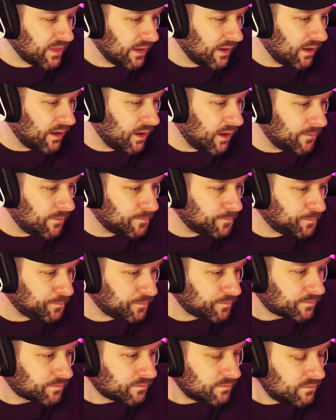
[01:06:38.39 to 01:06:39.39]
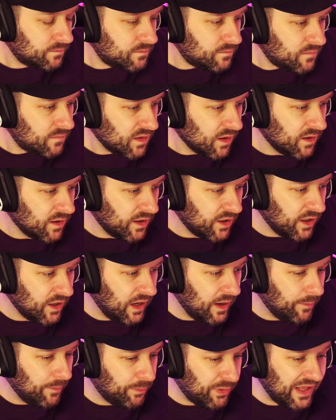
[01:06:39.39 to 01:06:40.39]

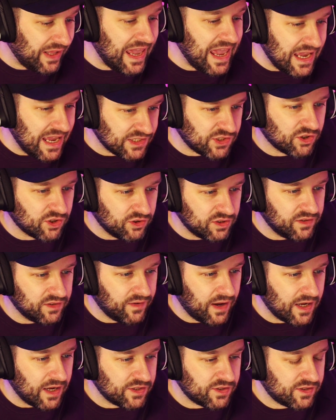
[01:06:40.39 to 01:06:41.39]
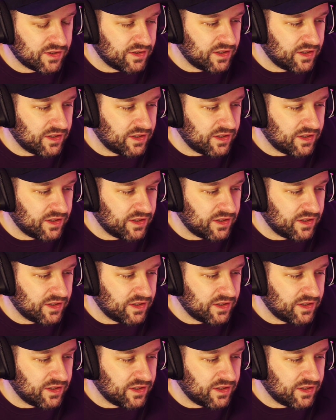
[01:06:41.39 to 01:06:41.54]
But it is a good device.